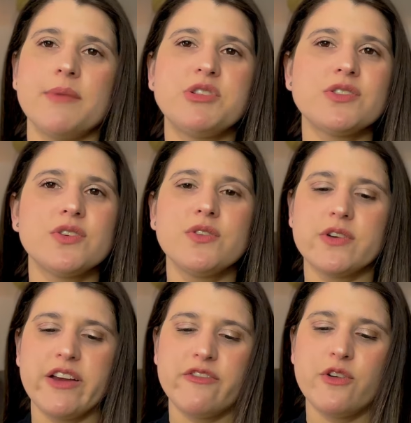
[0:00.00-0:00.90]
just so
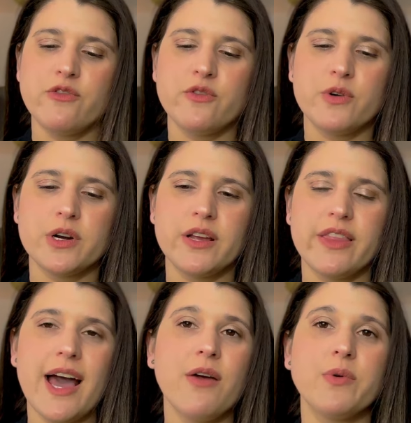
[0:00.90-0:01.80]
grateful for
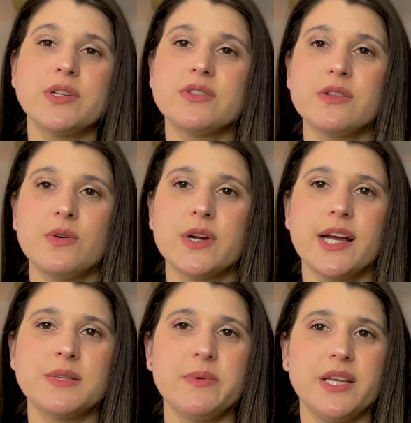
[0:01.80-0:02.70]
that which the Lord
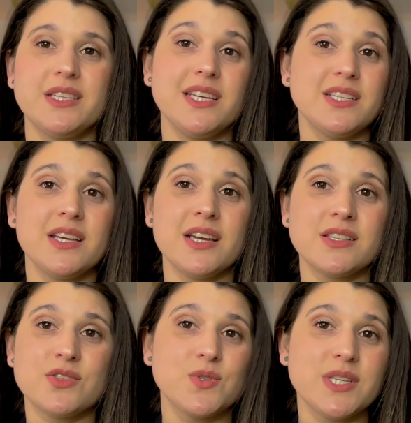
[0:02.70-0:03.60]
has been teaching
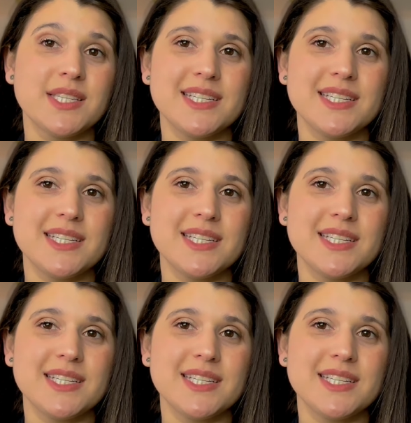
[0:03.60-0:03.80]
us through this